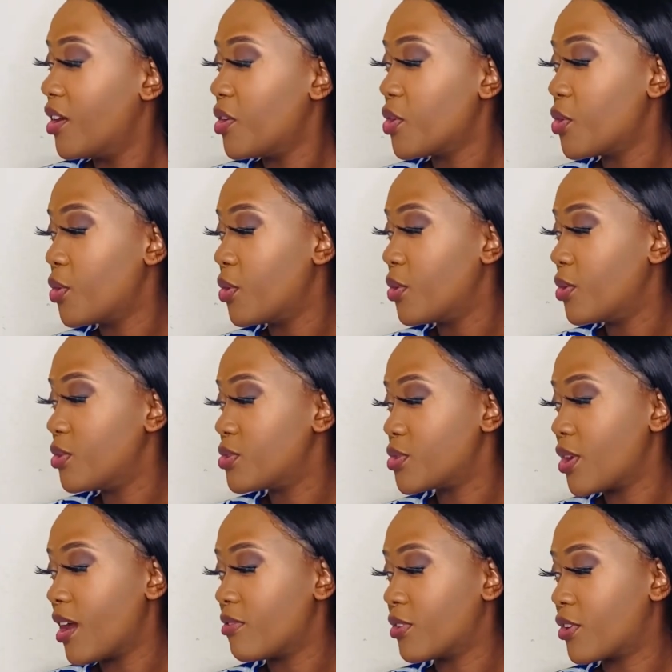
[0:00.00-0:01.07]
Who do
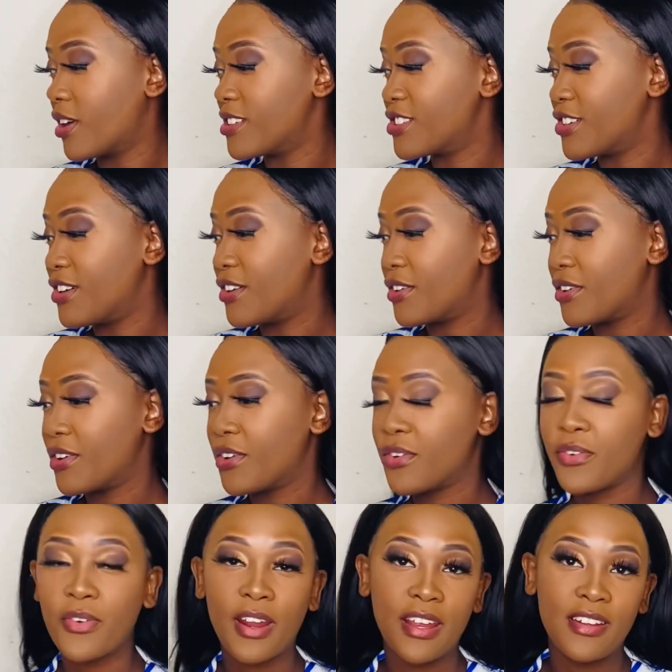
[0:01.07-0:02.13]
you have a crush on?
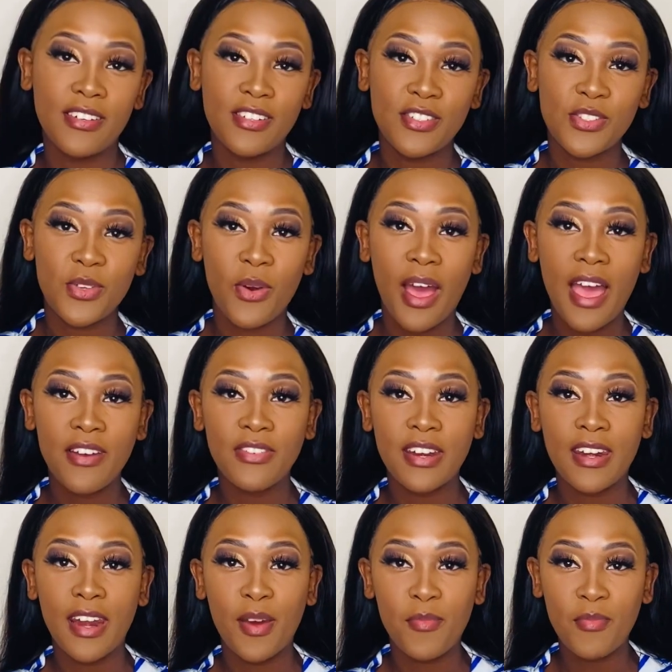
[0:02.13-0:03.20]
Right, so I have a
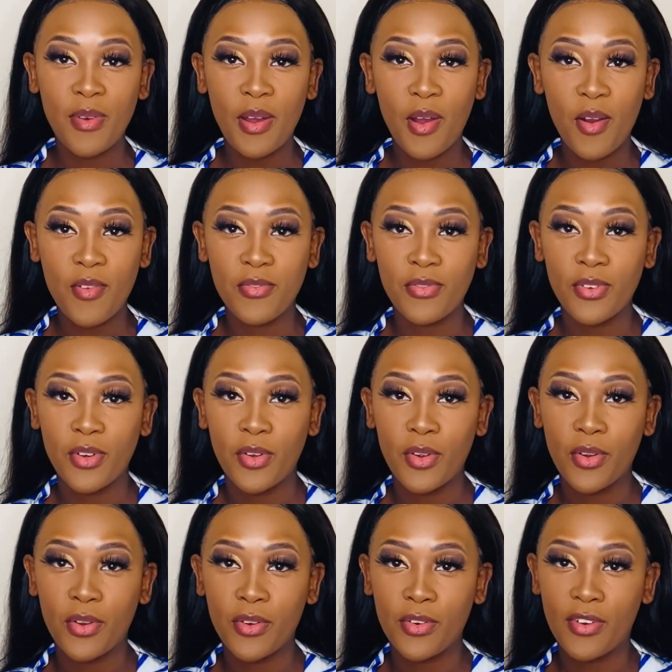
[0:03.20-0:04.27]
number of
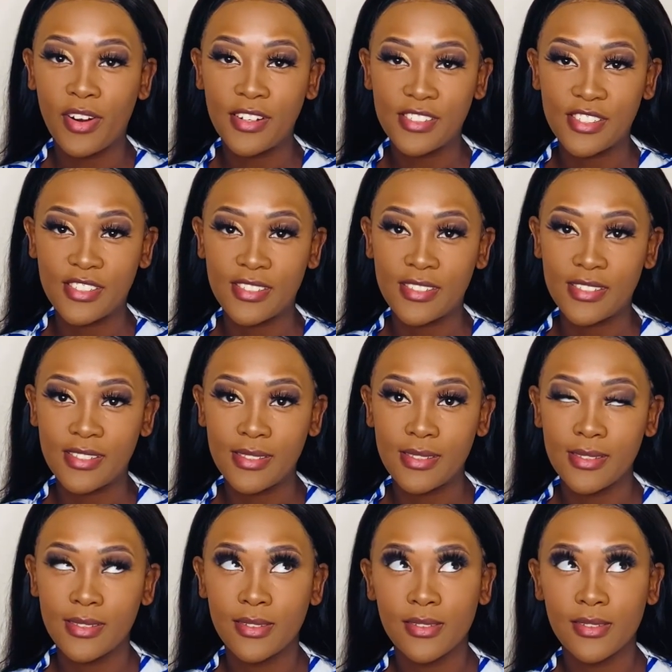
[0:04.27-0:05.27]
crushes.